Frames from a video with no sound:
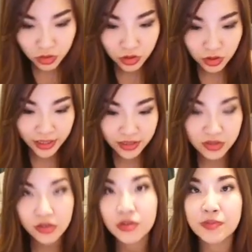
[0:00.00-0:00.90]
like
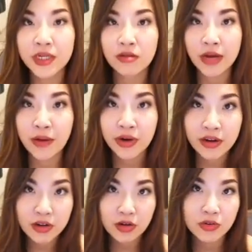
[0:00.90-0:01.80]
slow speed, okay? We're
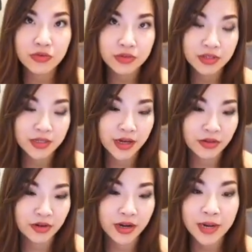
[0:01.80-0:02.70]
gonna go through it
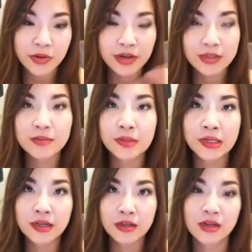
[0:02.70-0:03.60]
together, and I'm gonna
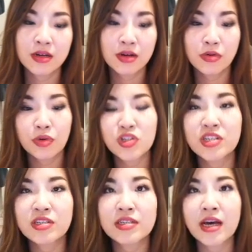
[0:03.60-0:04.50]
explain what she
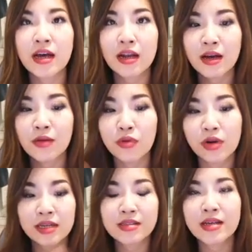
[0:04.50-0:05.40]
said and what
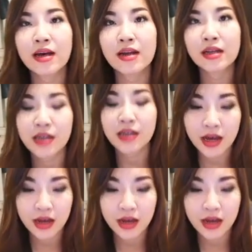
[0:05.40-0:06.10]
I said in Thai.